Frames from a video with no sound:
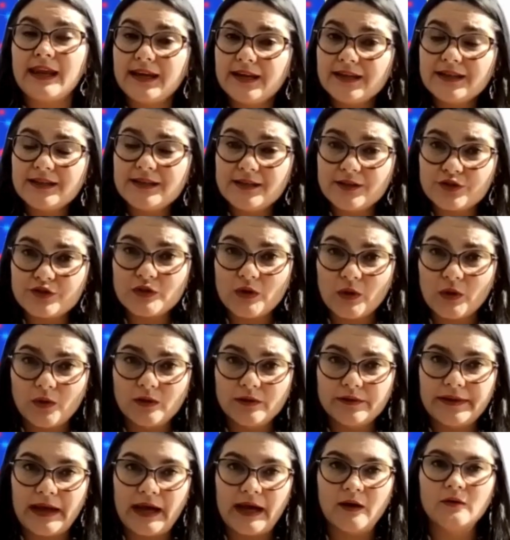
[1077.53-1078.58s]
80 years
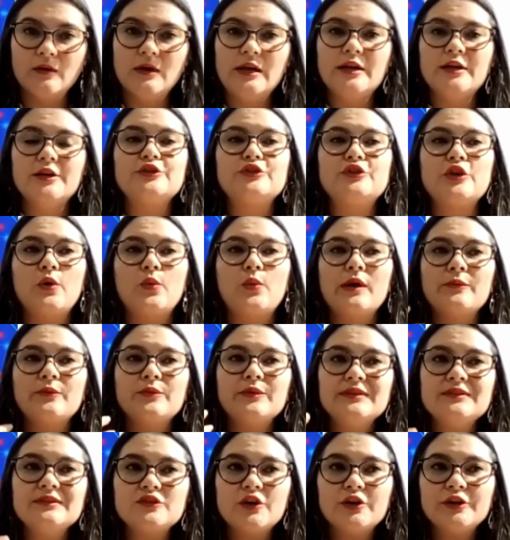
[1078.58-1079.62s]
old now. So when
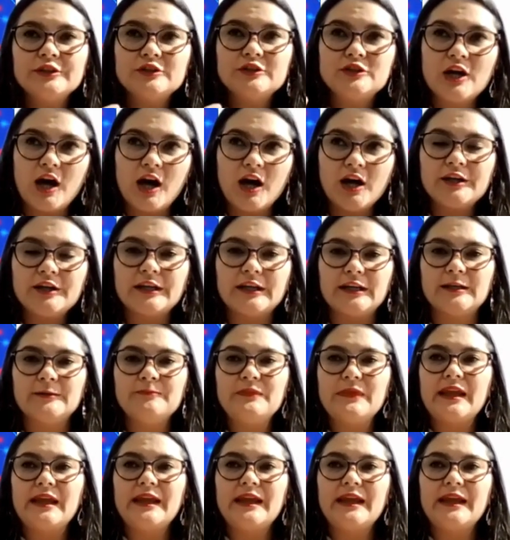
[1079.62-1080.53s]
we started talking,